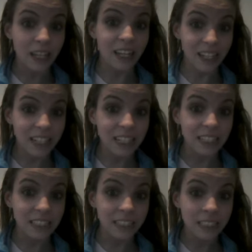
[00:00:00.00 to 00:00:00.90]
It
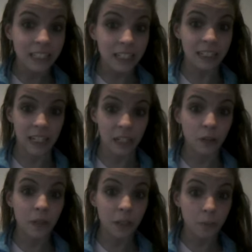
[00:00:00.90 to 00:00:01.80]
is, because I know
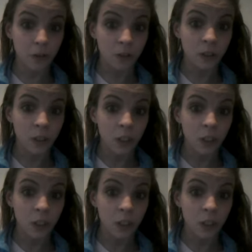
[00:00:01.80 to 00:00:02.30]
people